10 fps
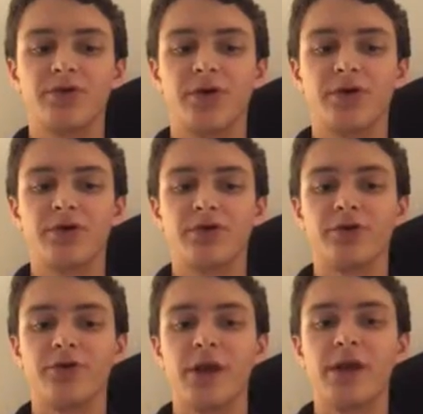dark or
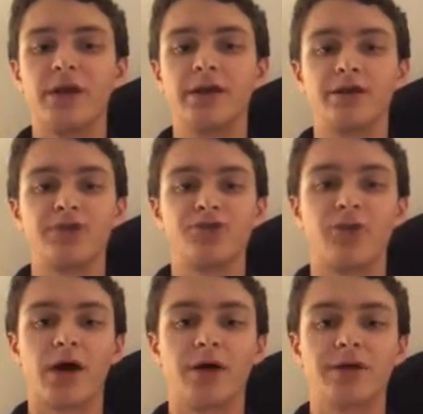degrading in his
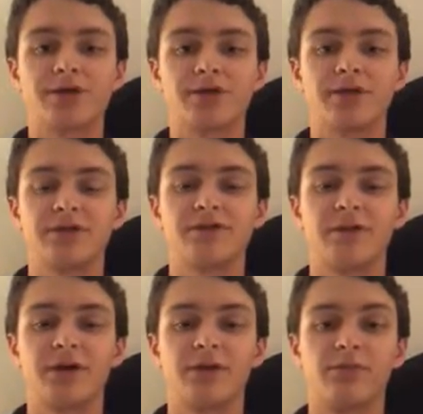writings, and it's
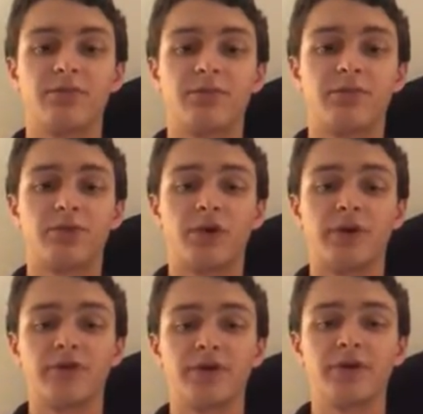very
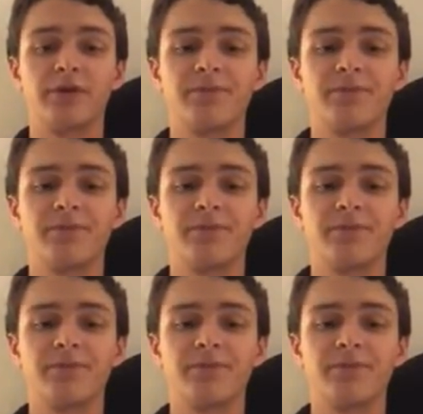prevalent.